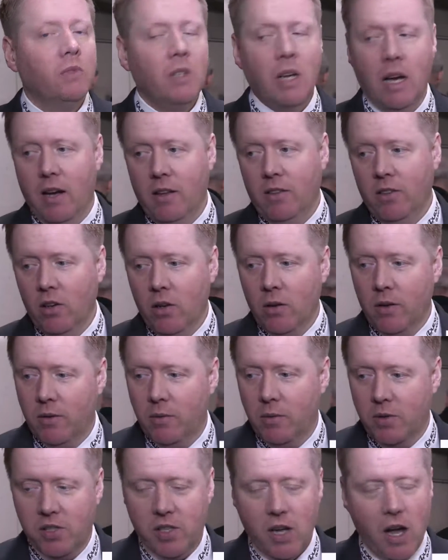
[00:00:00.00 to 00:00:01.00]
Yeah, I thought
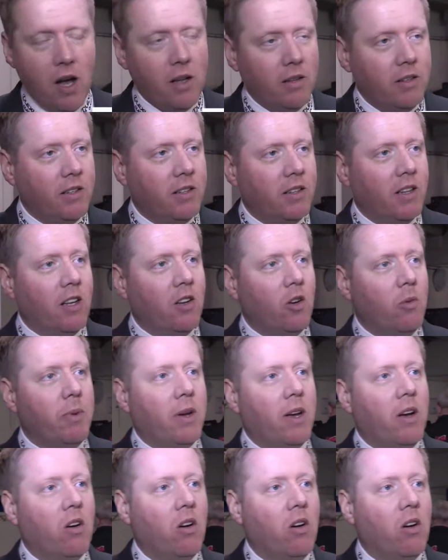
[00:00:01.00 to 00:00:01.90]
we started a little bit.